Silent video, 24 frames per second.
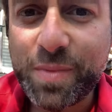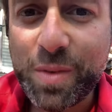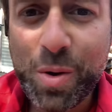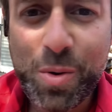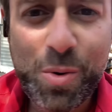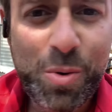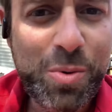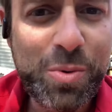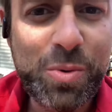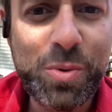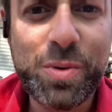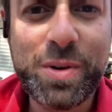
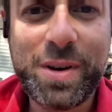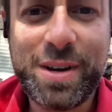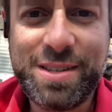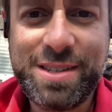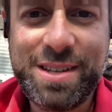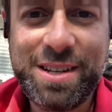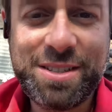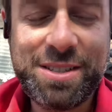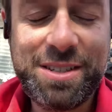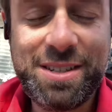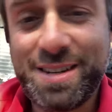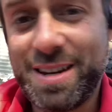Ooh, that's
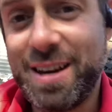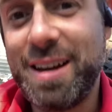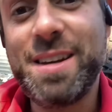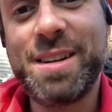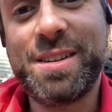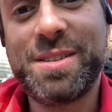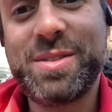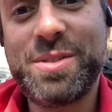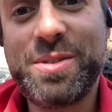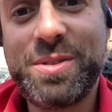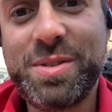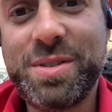actually
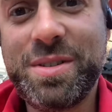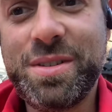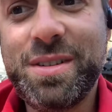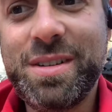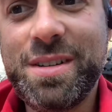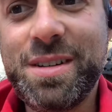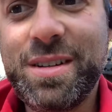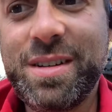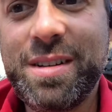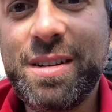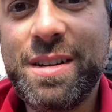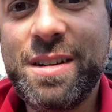nice.
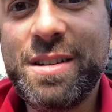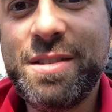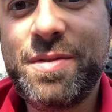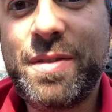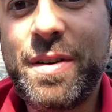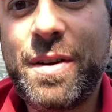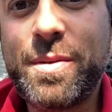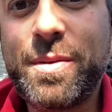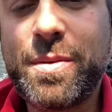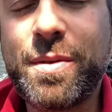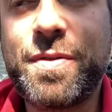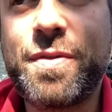
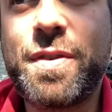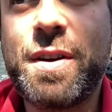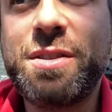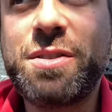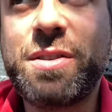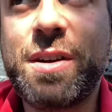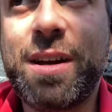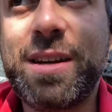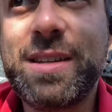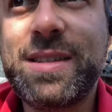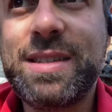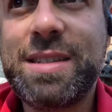Very refreshing.
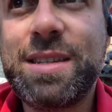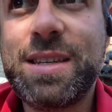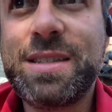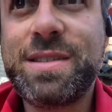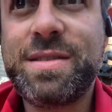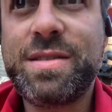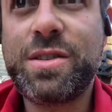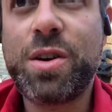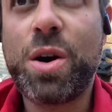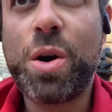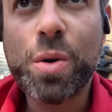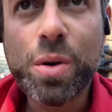It's it's
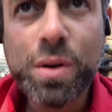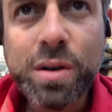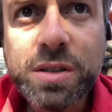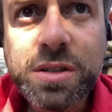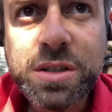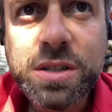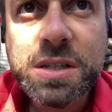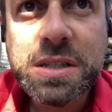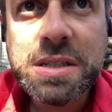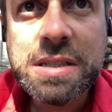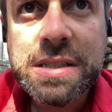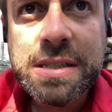
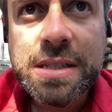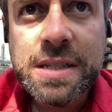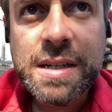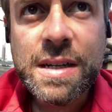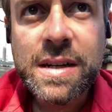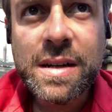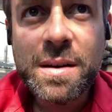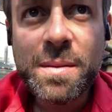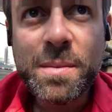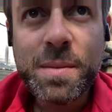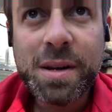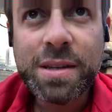tart,
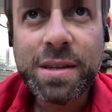but